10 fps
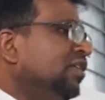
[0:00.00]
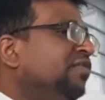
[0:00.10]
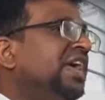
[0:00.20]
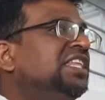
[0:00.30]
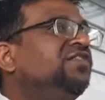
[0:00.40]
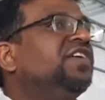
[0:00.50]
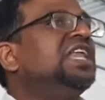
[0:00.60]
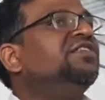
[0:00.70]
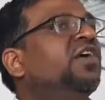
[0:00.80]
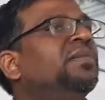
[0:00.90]
where the
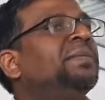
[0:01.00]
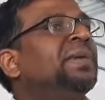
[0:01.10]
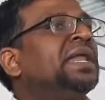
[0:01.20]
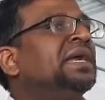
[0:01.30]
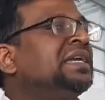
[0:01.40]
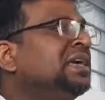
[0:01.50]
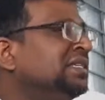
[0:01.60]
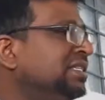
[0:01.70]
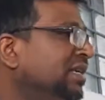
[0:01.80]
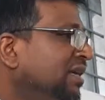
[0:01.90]
filiform
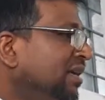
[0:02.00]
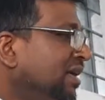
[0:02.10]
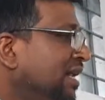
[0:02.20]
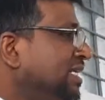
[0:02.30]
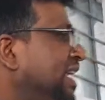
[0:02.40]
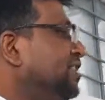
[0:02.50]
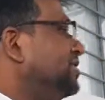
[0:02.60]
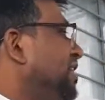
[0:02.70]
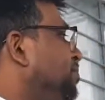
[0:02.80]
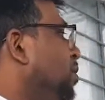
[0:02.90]
apparatus
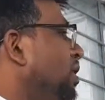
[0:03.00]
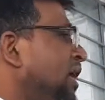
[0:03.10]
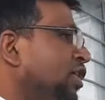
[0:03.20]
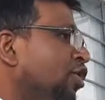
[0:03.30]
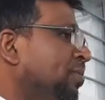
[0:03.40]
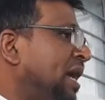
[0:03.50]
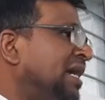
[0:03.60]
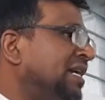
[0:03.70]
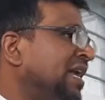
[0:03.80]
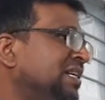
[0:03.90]
receives the pollen tube
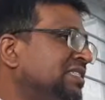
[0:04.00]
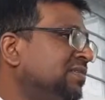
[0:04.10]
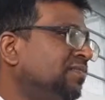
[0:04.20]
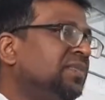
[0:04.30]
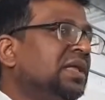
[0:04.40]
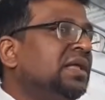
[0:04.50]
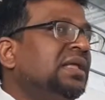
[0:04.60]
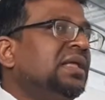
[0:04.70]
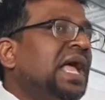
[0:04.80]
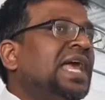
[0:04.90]
contents.
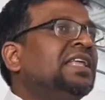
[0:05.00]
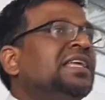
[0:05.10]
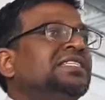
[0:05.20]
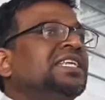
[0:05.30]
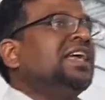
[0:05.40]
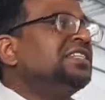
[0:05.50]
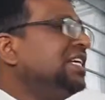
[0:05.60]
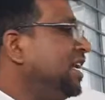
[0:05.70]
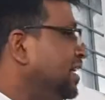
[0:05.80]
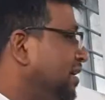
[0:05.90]
Another
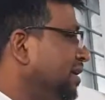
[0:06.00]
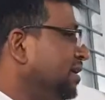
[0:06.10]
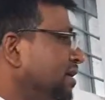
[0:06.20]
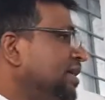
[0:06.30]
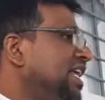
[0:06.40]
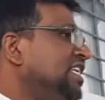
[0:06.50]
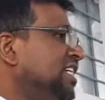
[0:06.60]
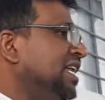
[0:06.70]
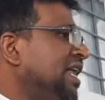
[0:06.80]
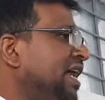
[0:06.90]
synergid
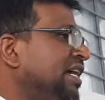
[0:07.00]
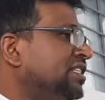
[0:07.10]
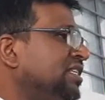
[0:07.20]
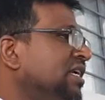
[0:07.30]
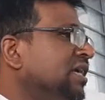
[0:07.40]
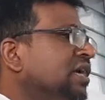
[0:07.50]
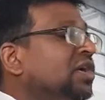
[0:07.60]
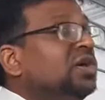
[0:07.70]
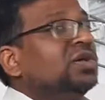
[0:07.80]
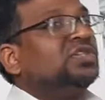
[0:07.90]
degenerates.
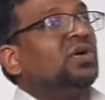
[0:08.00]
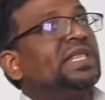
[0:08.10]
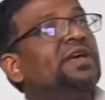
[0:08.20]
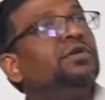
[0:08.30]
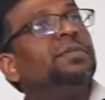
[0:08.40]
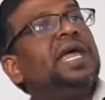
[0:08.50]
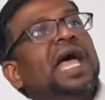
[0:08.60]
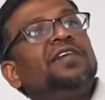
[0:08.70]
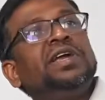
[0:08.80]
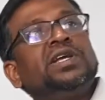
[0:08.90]
So they would be
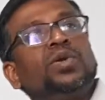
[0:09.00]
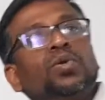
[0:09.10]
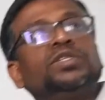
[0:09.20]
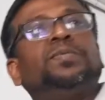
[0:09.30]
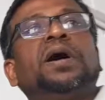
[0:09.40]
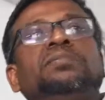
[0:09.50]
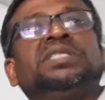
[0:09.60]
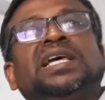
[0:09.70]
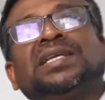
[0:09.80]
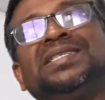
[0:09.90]
having two sperm
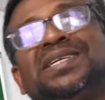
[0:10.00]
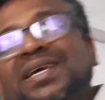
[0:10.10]
cells.